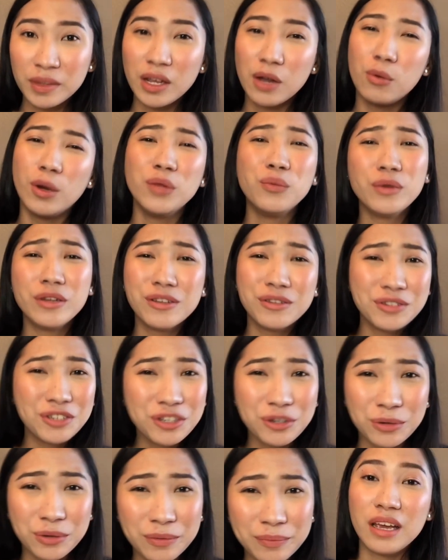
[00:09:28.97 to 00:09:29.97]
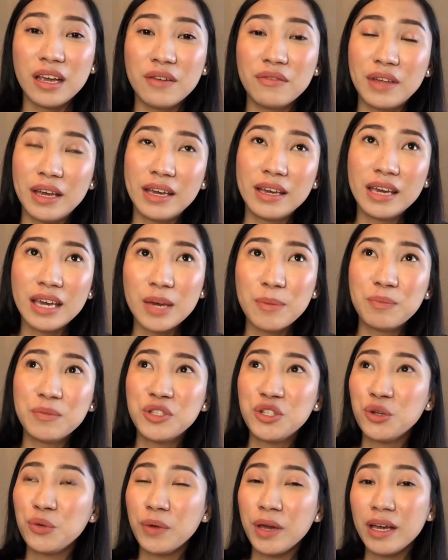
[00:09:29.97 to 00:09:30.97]
What would you do? If they keep
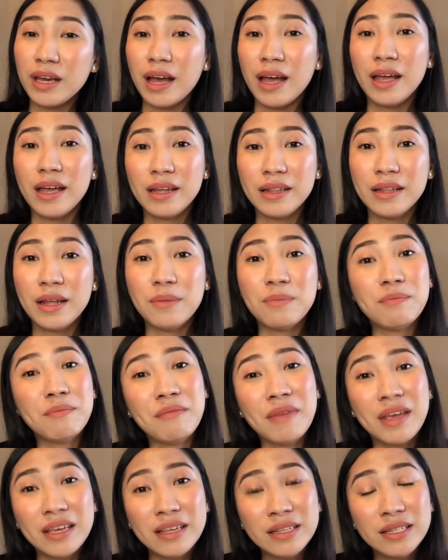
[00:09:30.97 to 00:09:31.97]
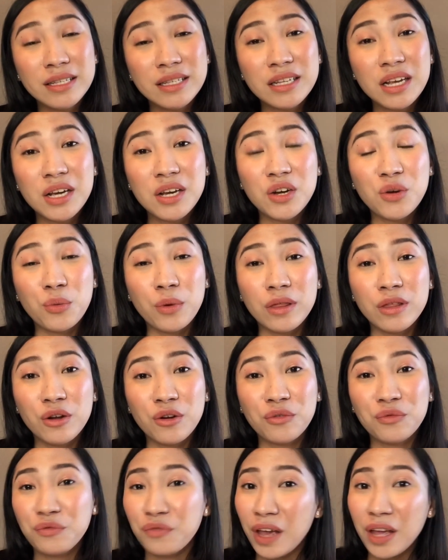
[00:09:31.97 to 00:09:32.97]
doing a hit and miss with your
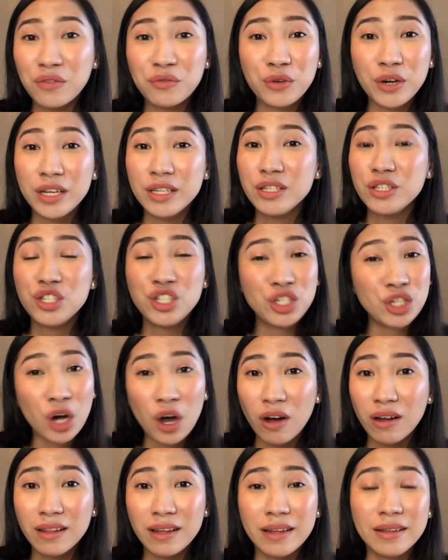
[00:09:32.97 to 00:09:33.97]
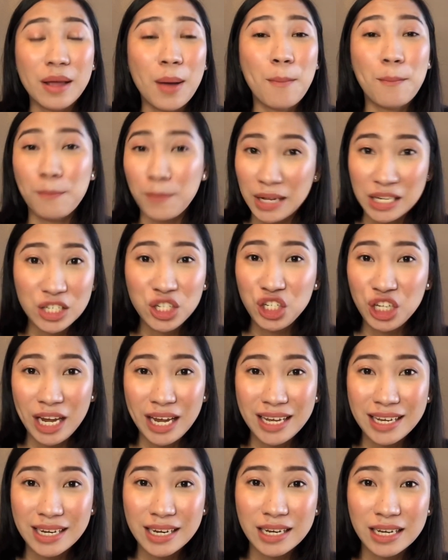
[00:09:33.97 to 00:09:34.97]
favorite chocolate
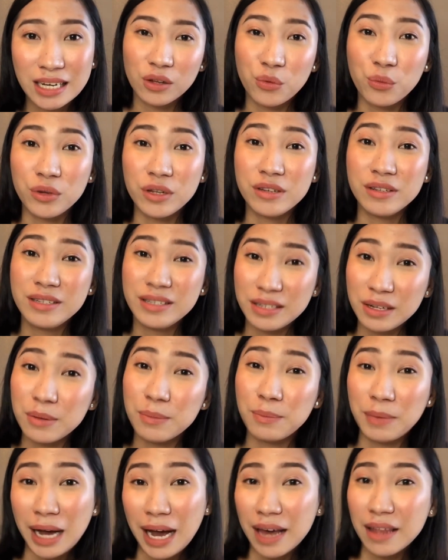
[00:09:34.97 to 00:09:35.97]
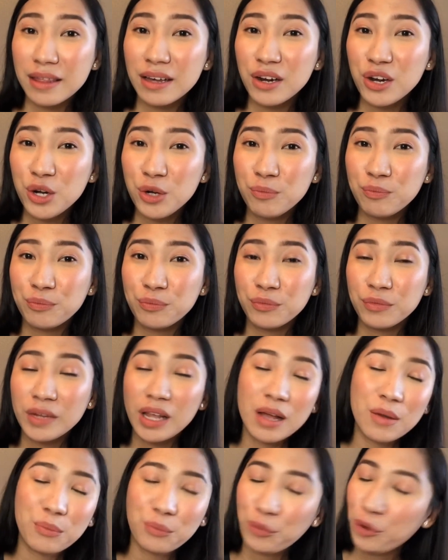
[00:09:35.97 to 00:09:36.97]
milkshake, would you still buy there?
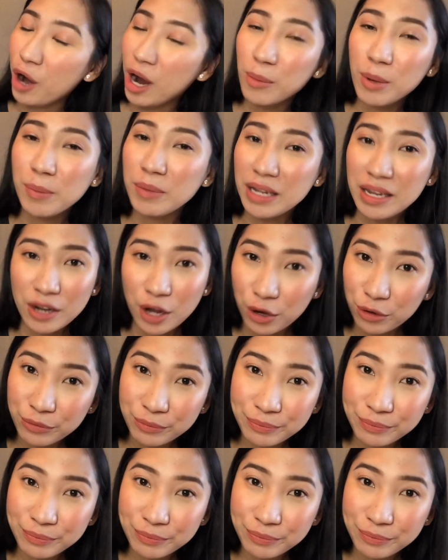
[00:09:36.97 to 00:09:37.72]
Probably no.